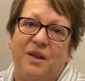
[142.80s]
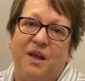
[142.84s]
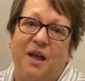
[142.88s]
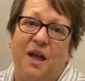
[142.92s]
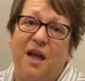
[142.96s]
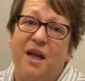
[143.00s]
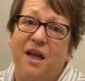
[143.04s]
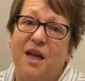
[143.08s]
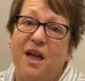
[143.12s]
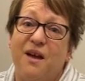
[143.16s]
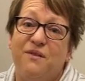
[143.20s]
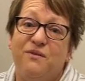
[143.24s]

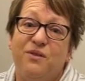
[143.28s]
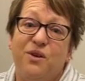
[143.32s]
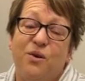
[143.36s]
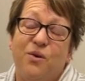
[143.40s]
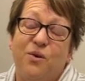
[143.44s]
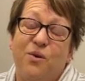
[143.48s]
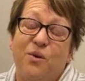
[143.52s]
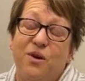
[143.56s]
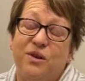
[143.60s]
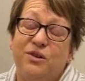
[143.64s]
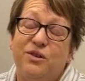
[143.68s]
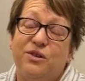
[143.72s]
I have no
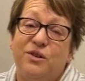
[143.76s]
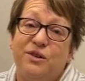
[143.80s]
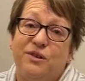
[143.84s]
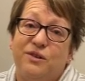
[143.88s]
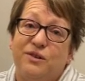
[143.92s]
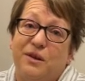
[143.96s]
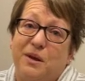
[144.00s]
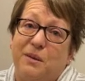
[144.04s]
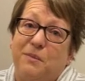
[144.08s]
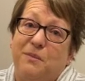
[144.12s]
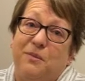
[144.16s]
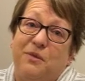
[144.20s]
questions.
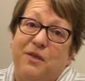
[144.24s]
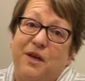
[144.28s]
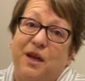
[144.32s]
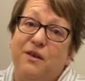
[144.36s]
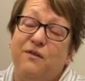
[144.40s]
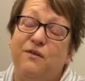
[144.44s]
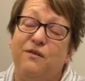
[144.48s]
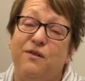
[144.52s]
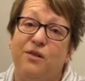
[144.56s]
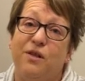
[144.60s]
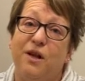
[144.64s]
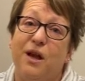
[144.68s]
I'm
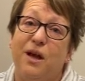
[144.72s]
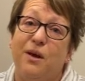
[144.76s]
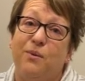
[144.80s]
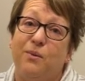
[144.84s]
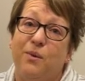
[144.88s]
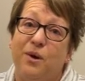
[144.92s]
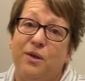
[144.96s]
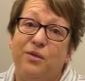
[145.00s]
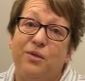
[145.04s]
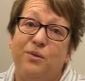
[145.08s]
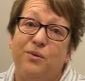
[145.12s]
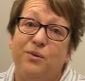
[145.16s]
thankful I
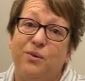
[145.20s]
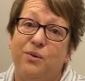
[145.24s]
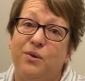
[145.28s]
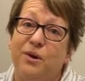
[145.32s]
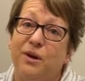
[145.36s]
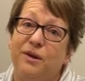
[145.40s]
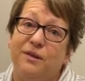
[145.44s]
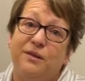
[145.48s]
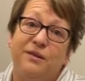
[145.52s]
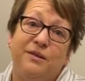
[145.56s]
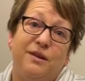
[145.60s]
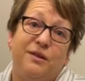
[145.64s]
went through
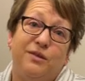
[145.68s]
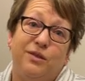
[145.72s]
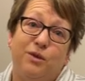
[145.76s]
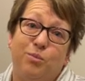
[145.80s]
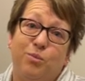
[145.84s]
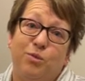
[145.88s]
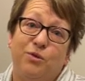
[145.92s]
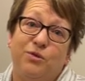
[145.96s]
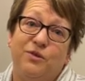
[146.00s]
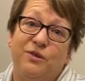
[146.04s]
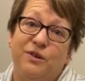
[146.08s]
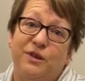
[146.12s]
it and did the
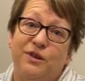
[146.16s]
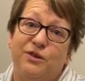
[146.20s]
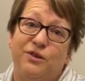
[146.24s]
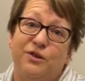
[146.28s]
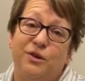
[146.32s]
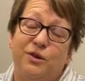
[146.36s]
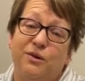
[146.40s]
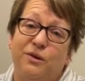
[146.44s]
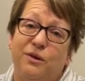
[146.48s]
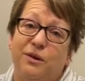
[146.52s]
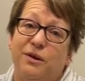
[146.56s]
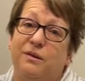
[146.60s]

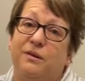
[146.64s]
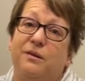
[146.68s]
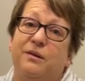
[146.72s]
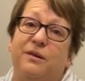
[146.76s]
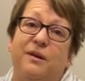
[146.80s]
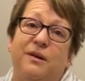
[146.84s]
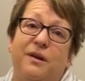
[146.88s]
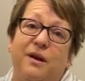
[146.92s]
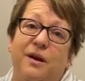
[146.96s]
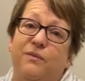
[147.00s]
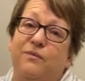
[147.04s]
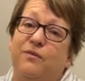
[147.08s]
procedure,
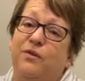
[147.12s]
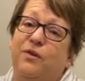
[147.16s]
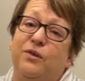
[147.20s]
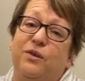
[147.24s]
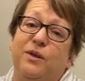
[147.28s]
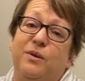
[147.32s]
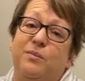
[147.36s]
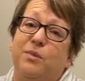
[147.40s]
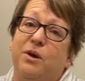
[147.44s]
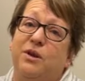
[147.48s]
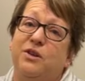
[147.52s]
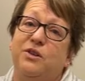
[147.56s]
and I'm
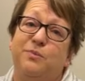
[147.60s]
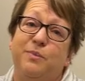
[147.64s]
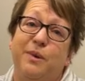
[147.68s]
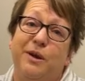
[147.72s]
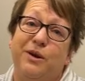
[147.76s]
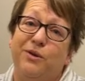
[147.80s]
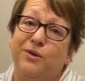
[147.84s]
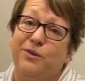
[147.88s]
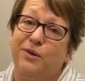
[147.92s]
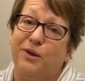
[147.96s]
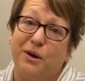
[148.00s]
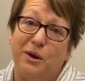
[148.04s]
feeling much
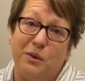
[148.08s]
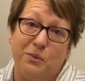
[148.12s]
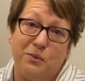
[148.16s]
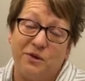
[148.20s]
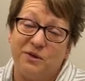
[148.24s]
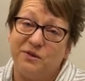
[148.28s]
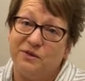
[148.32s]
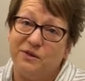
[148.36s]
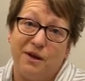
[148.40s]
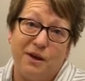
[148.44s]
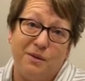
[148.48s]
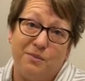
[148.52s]
better than I
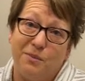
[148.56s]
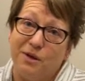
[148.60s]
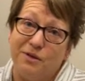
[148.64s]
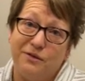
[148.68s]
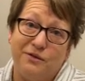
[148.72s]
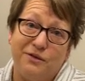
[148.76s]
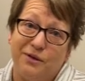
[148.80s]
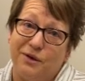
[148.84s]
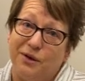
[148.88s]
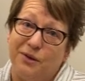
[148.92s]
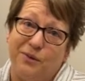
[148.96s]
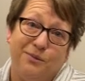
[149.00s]
was 9 months
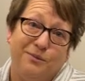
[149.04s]
ago.